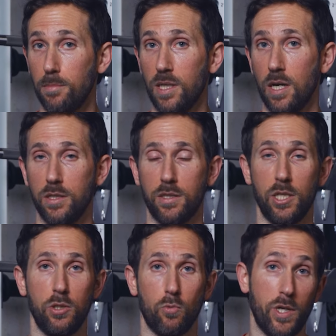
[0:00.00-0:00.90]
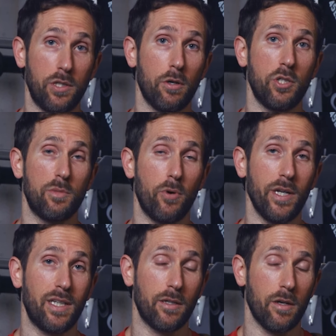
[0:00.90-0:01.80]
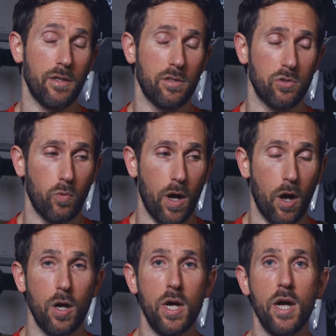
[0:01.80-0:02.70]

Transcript: because the research is pretty clear on this as well,